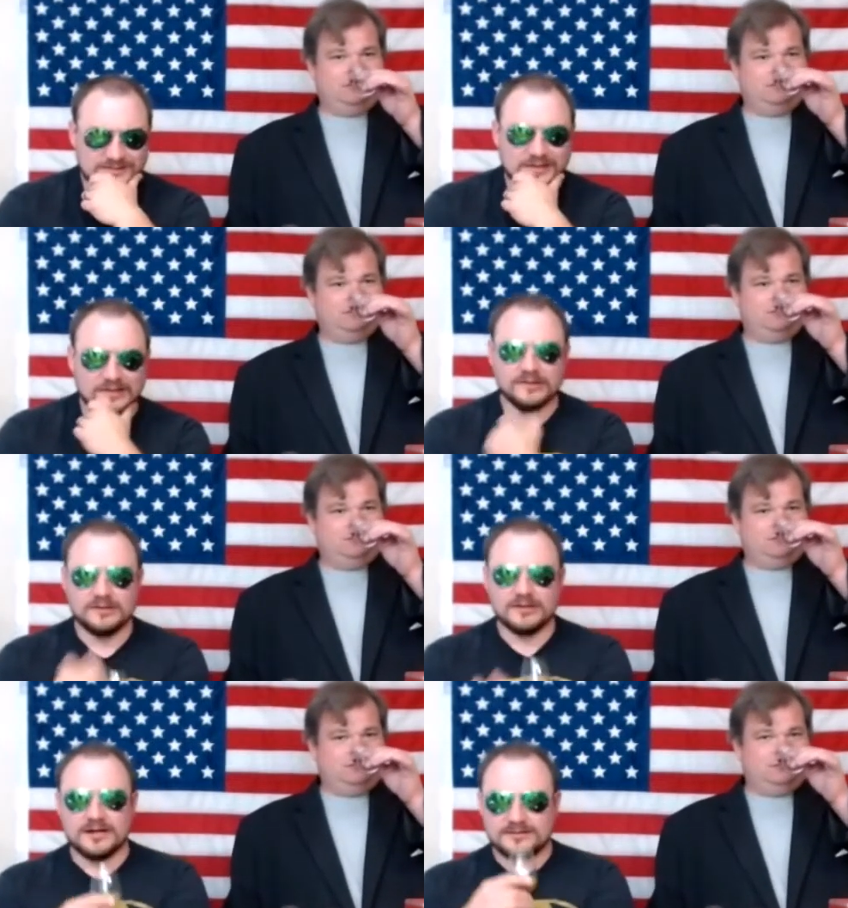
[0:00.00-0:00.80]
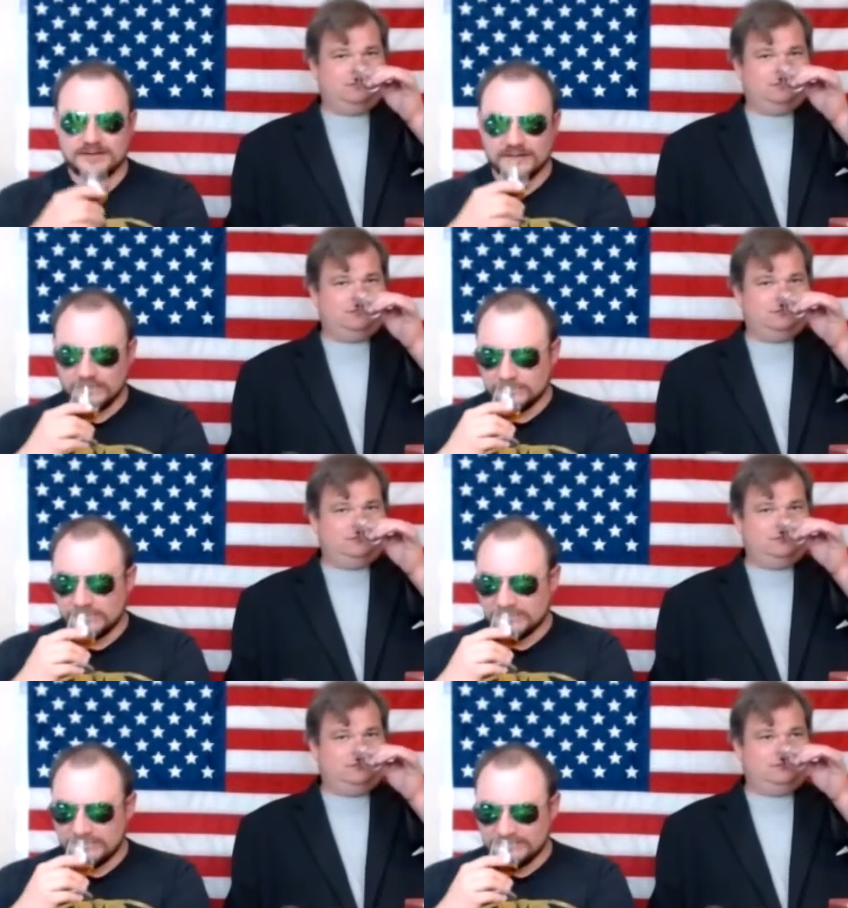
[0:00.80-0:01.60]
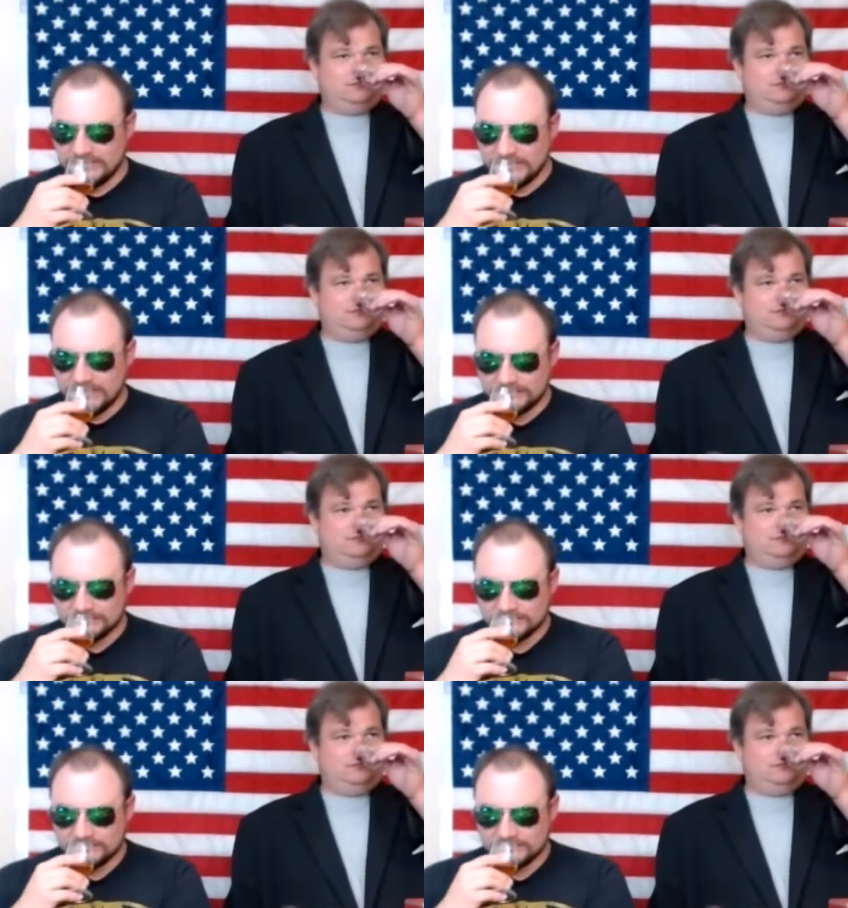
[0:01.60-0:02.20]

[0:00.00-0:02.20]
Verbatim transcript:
Speaker 1: dig. You got to dig a little bit, but it's there.